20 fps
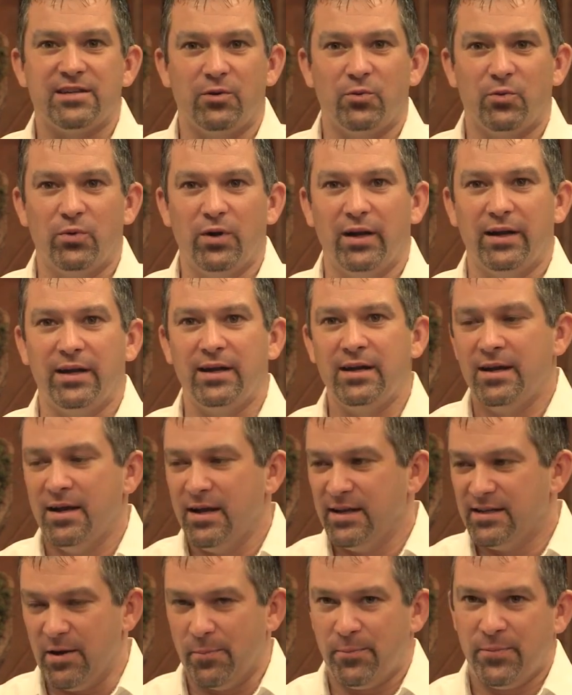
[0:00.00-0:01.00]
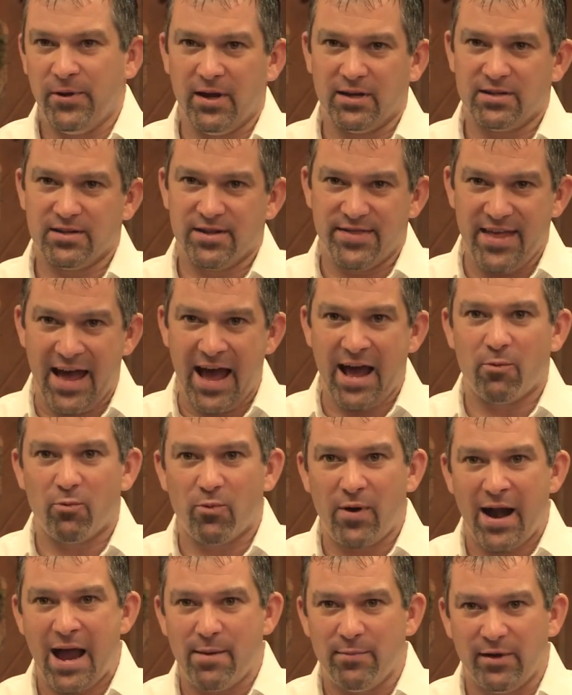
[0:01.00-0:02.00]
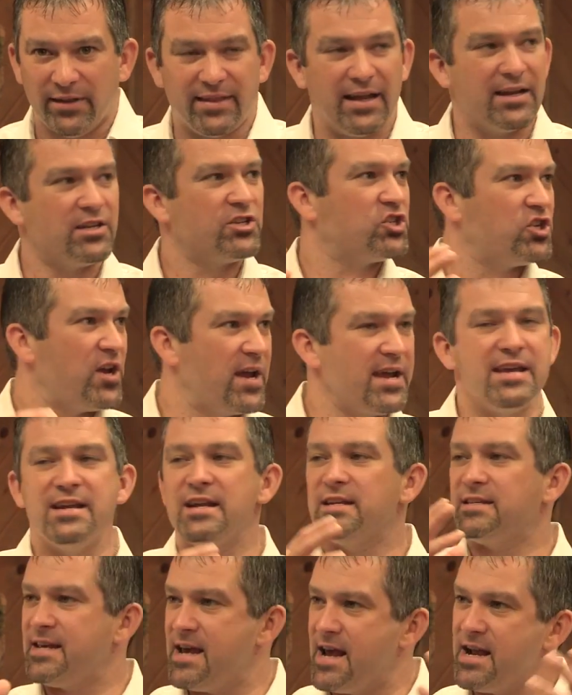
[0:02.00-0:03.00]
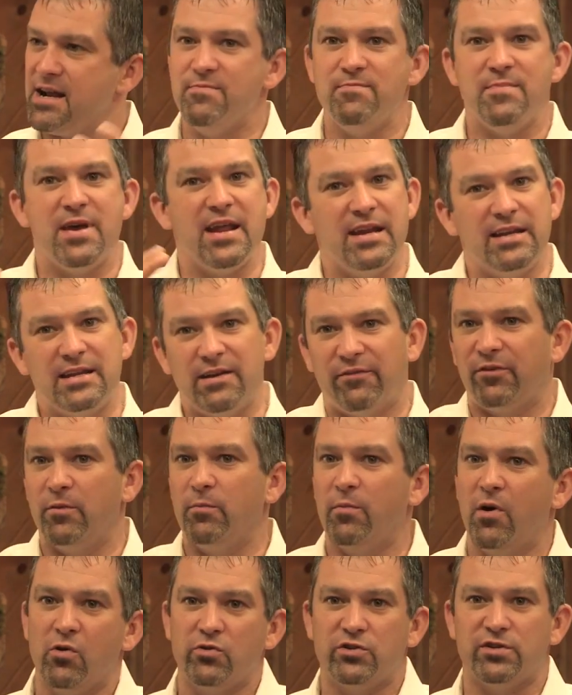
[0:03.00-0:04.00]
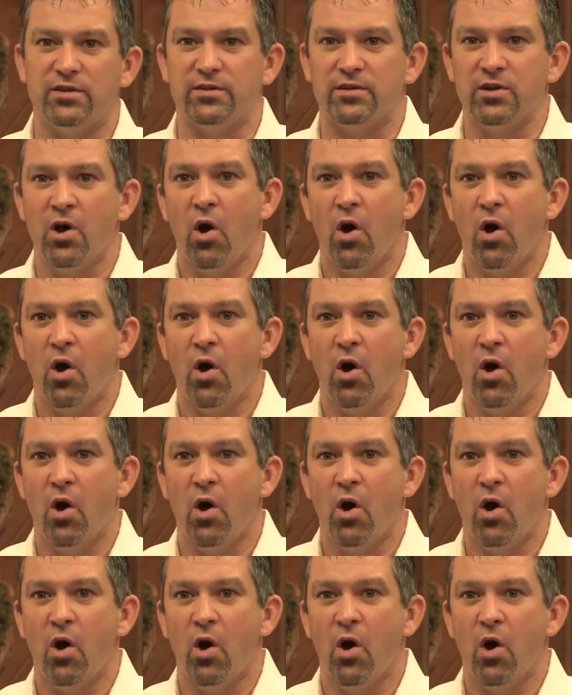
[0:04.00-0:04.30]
It really depicts that rabbit that's shaking its head in many different motions.